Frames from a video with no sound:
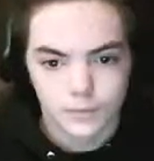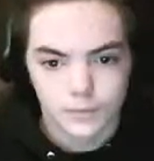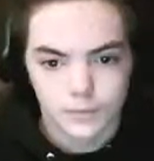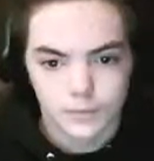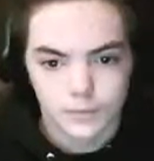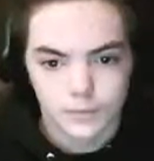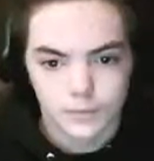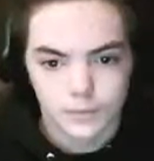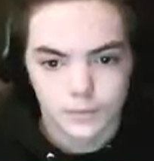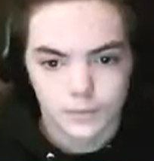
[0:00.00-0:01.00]

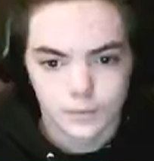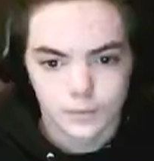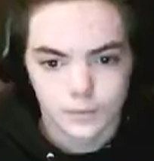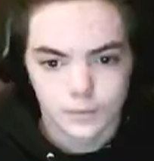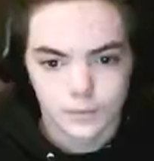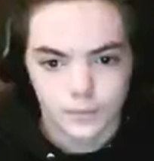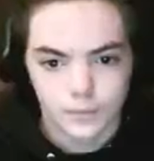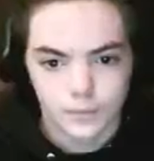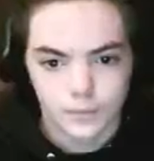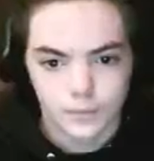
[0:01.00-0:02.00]

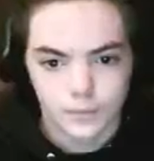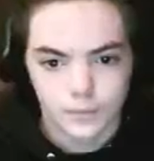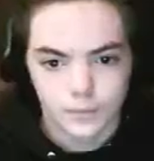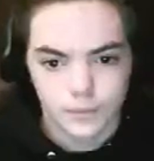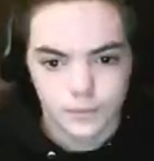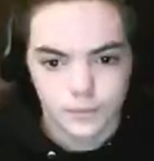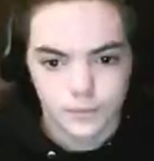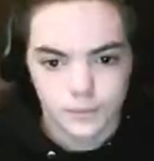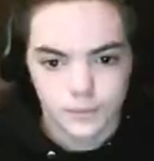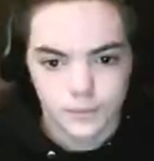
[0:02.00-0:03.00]

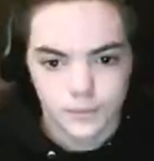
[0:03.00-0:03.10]
(silence)